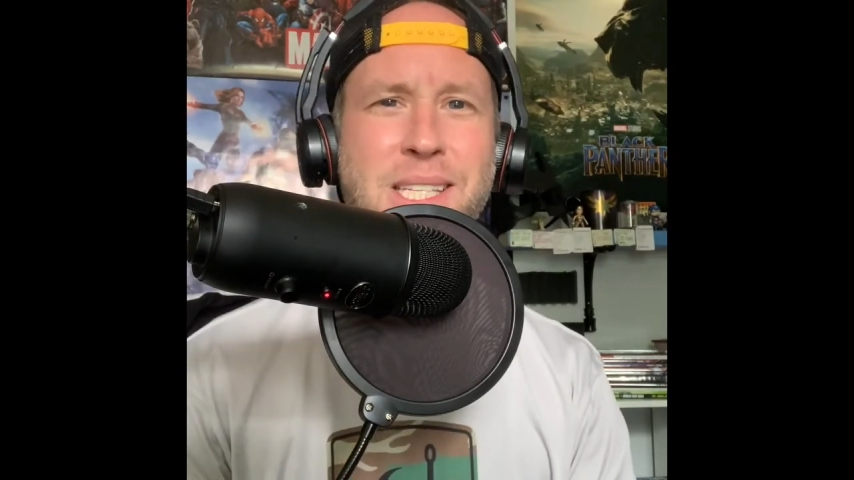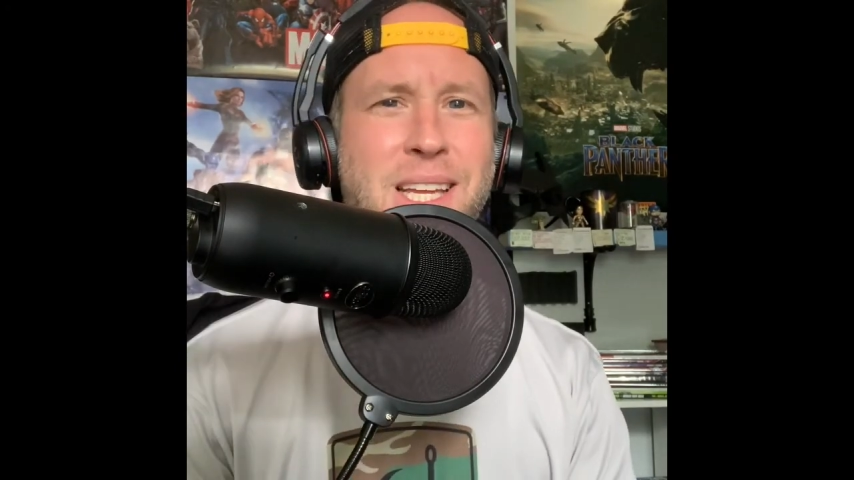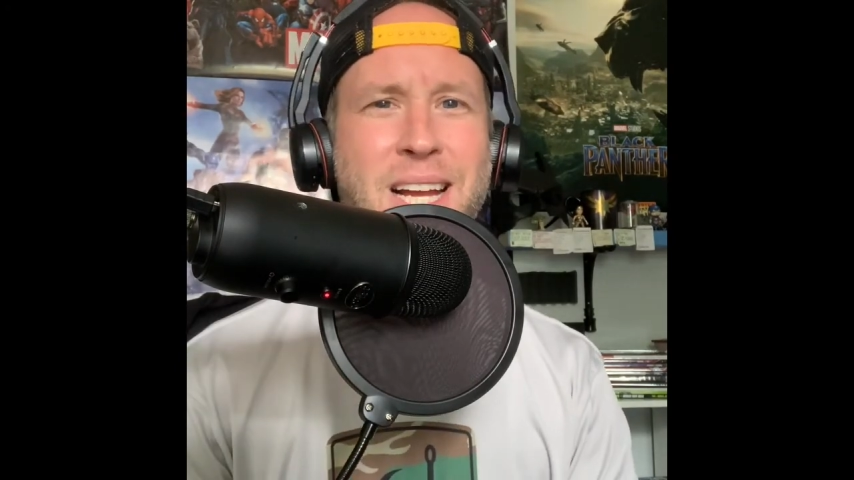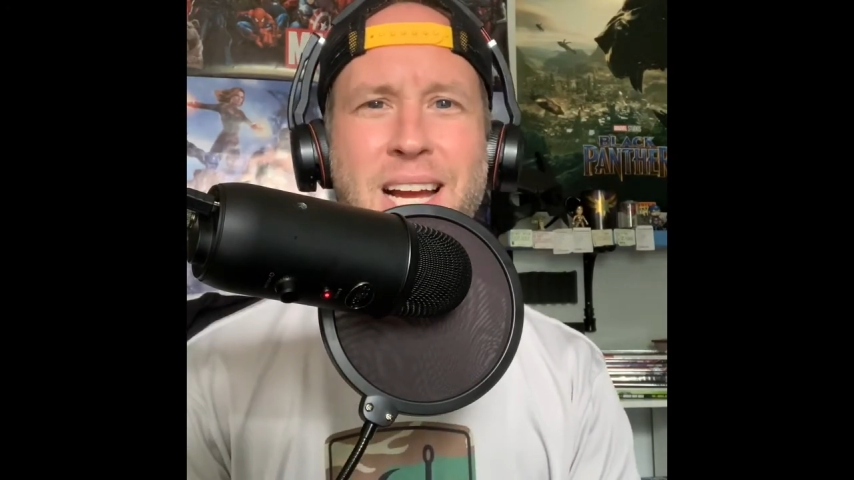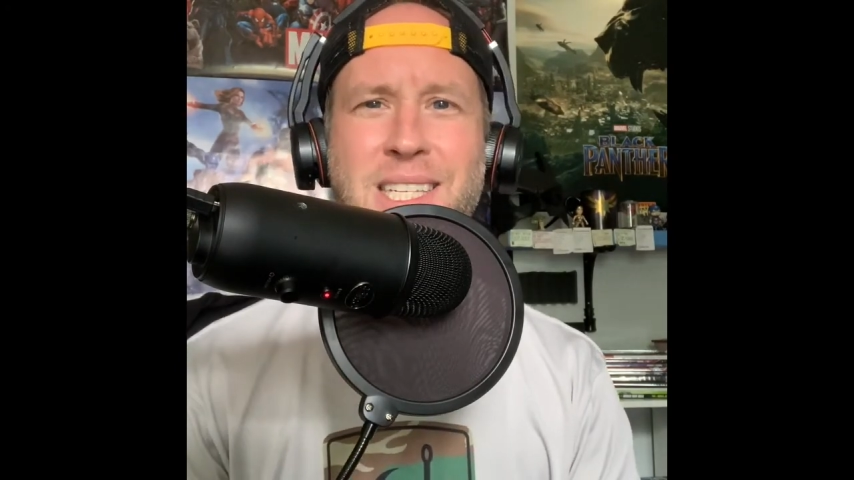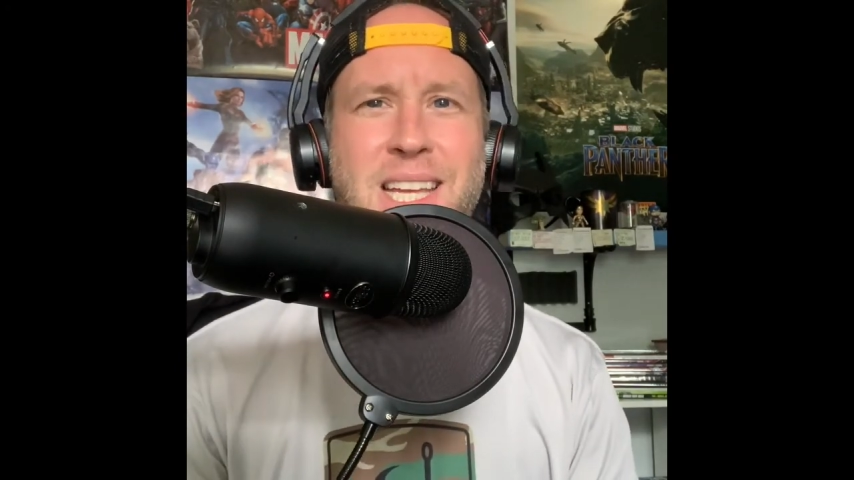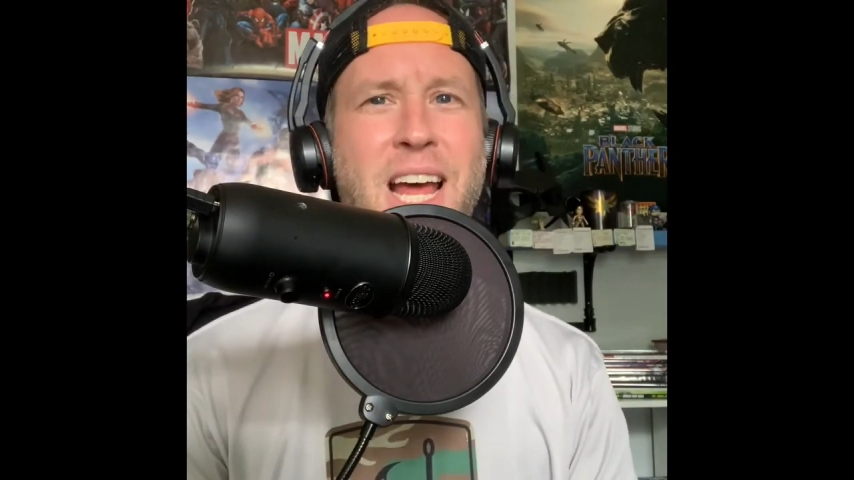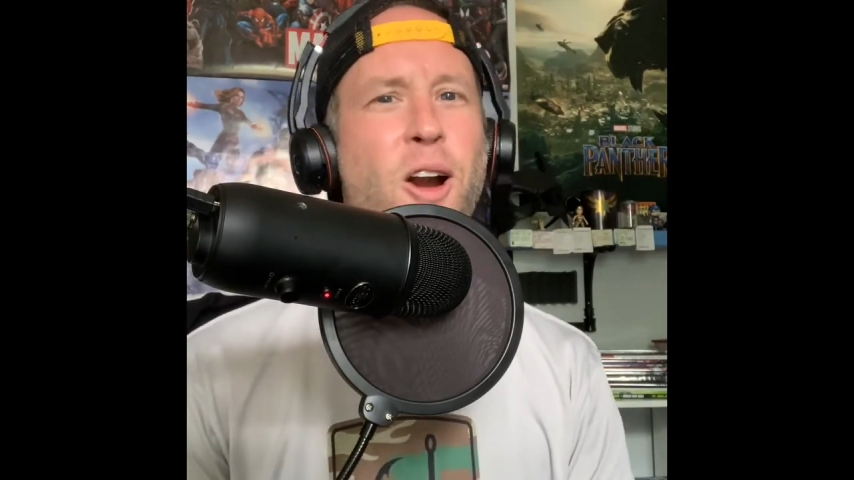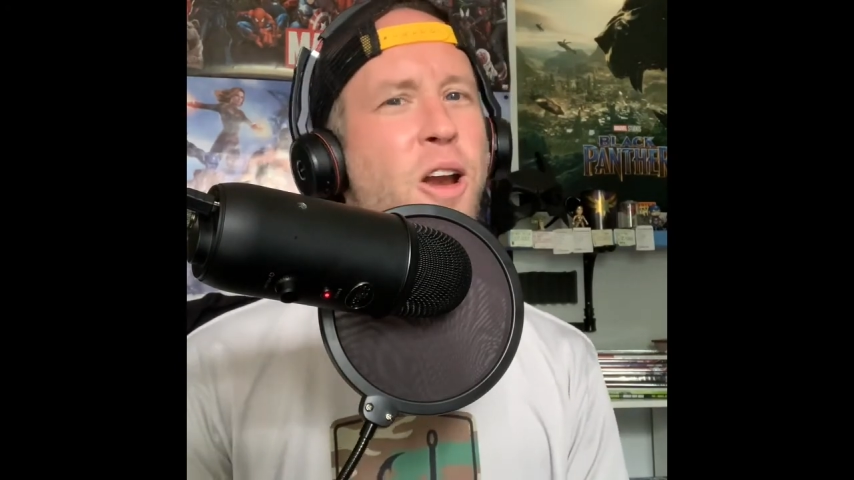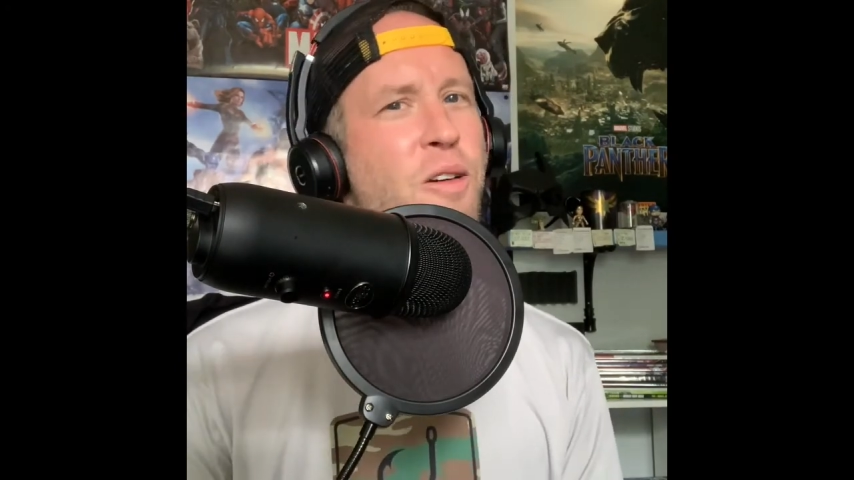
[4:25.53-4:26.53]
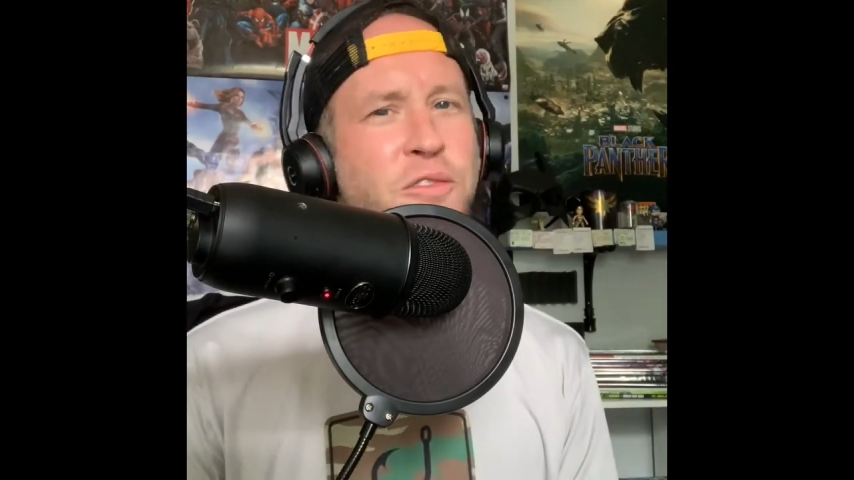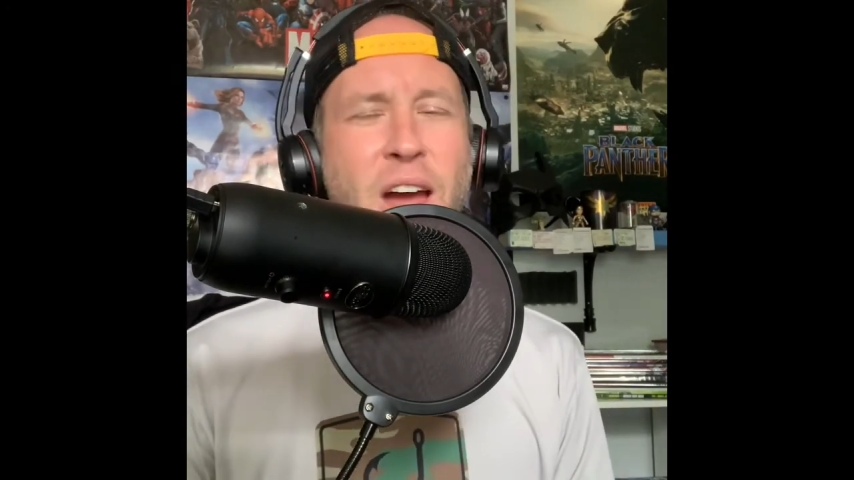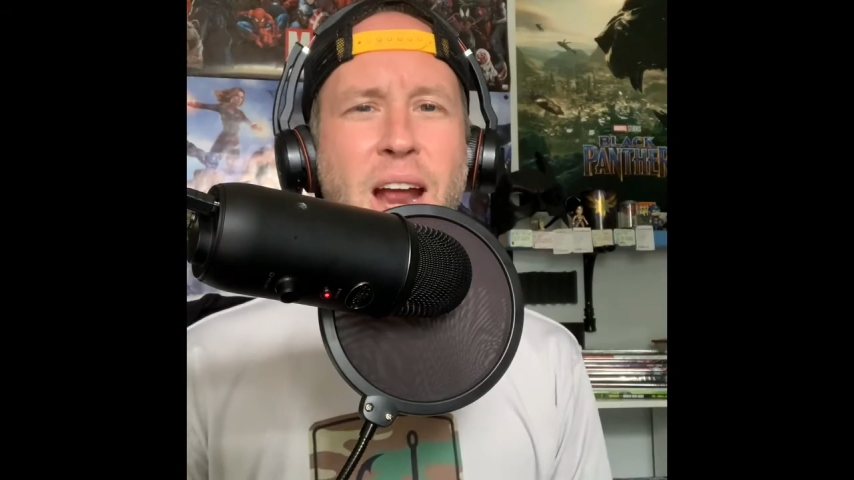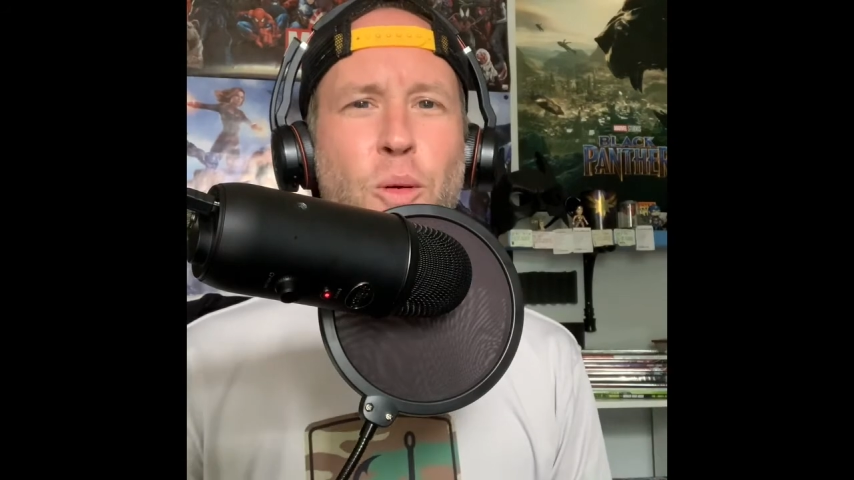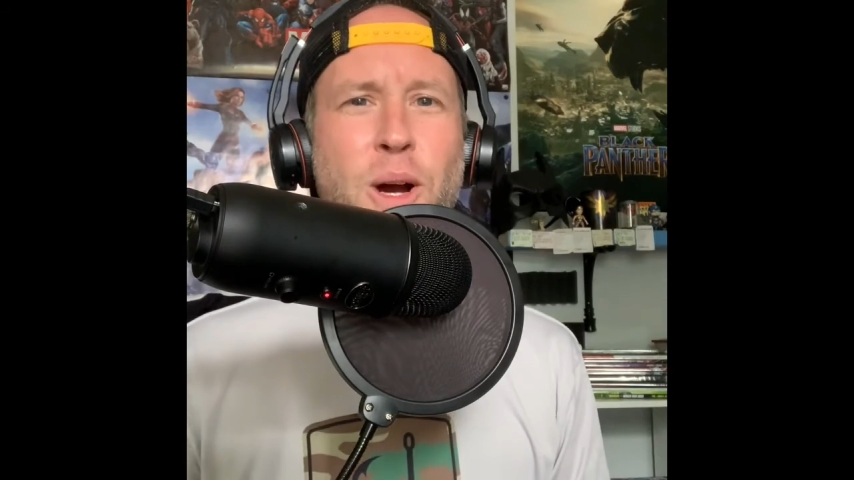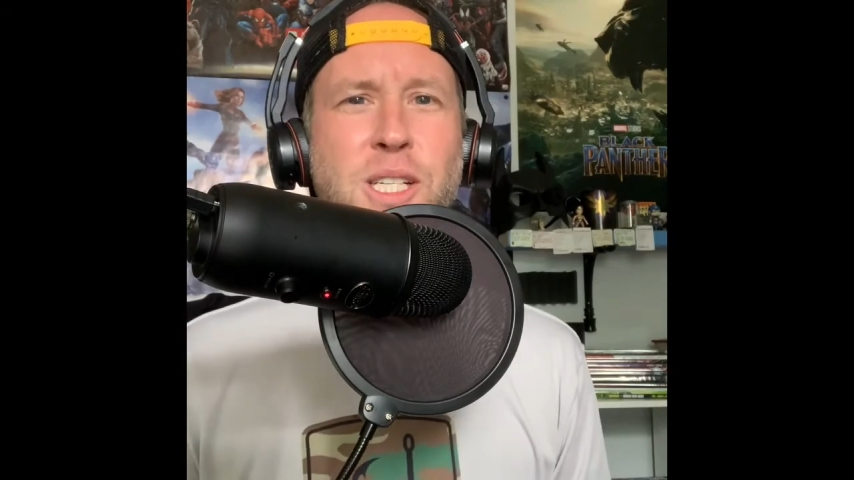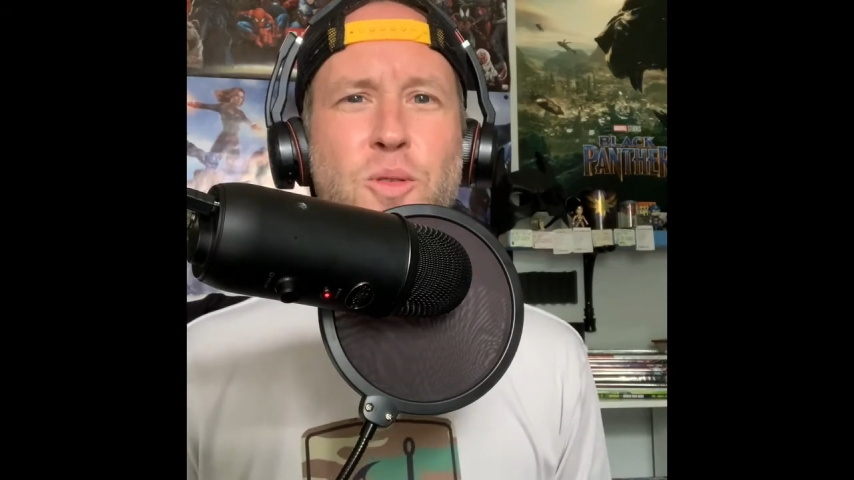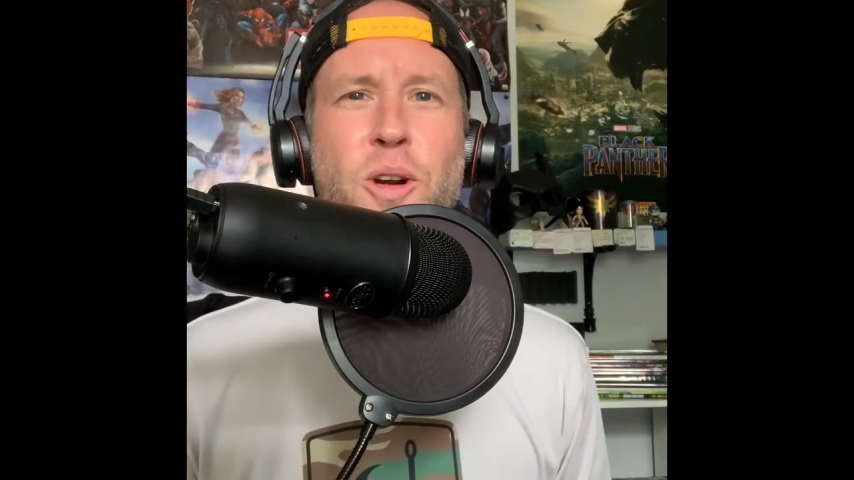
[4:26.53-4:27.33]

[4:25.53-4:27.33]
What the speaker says: Like I said, are you a fan of Westworld?